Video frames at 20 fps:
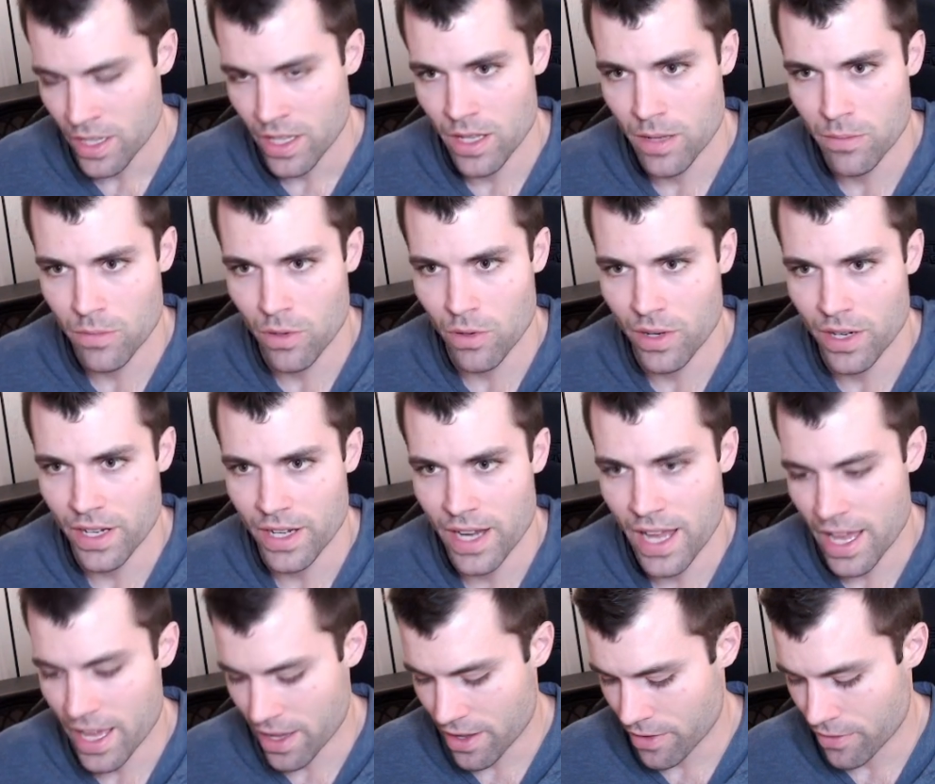import
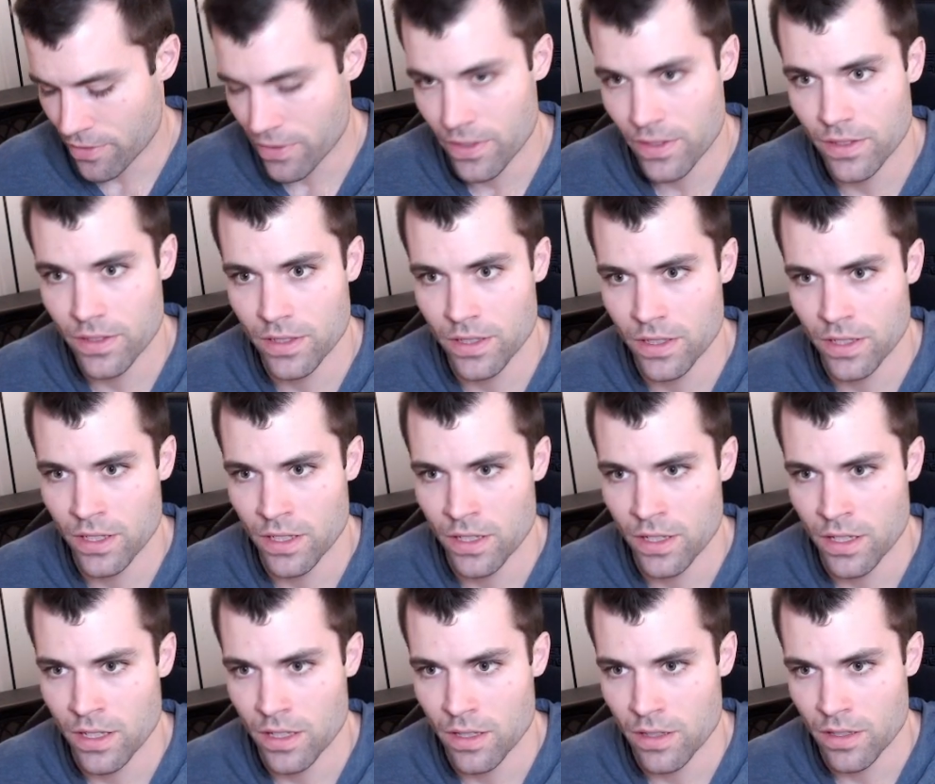nav
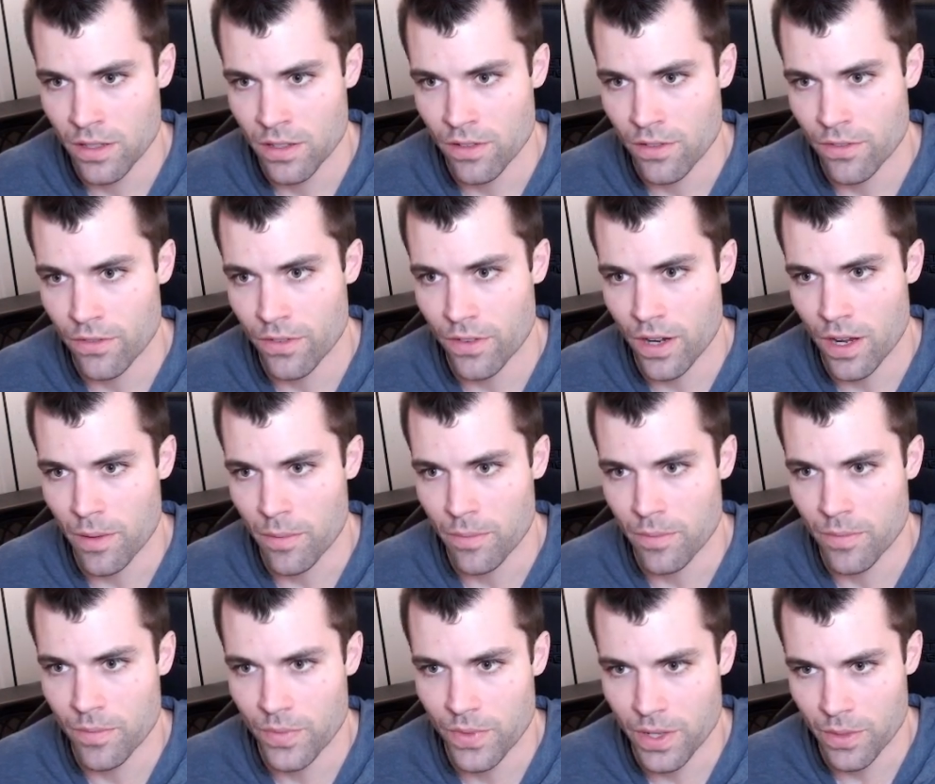from,
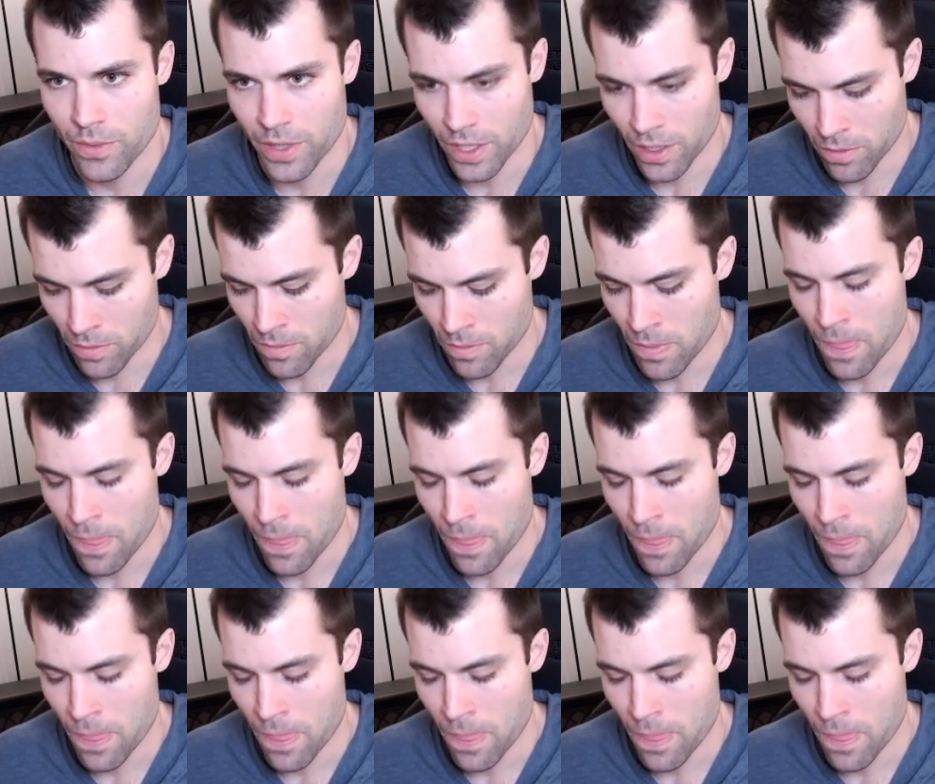there we go.